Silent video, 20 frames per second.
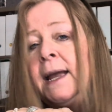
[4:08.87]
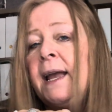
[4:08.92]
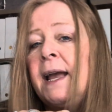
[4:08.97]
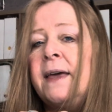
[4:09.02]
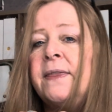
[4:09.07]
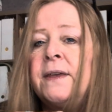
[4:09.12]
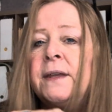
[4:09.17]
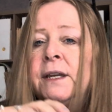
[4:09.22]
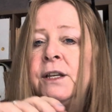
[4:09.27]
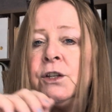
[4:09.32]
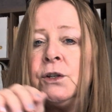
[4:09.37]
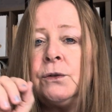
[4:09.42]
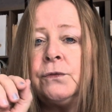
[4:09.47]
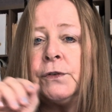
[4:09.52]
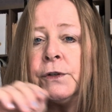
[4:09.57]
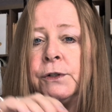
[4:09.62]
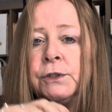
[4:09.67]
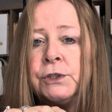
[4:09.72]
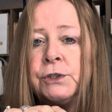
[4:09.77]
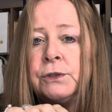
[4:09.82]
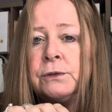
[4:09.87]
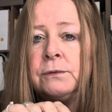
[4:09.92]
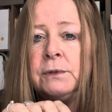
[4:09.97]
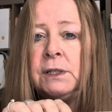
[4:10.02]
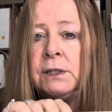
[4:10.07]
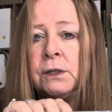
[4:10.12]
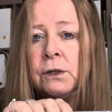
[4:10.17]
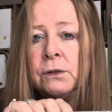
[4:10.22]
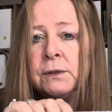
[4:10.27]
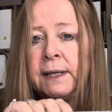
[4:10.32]
And then I do it for,
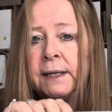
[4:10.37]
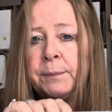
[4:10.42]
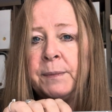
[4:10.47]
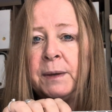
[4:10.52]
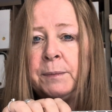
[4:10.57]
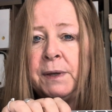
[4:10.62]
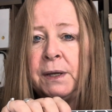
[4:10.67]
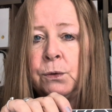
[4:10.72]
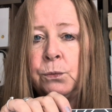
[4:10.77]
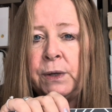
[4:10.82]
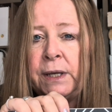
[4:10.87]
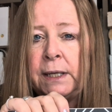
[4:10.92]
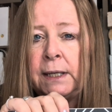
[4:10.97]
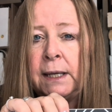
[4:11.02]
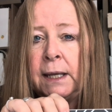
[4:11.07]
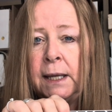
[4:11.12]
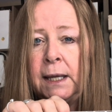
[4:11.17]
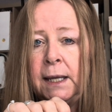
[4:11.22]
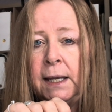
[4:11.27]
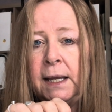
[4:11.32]
like maybe a week.